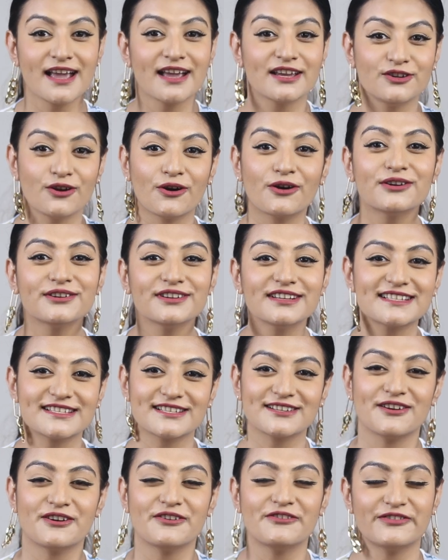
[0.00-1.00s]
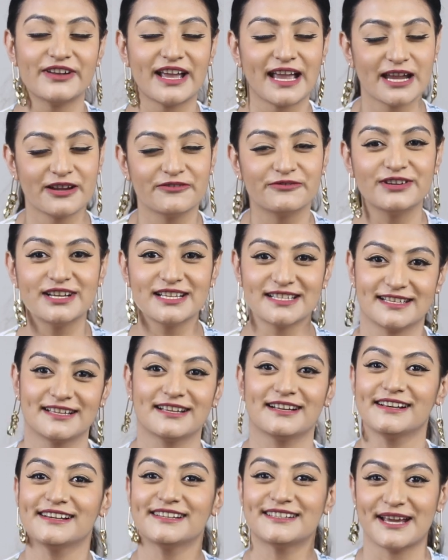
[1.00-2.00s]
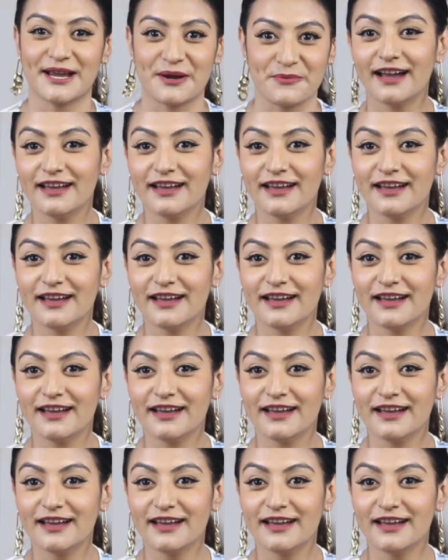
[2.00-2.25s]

you're going to serve every single time.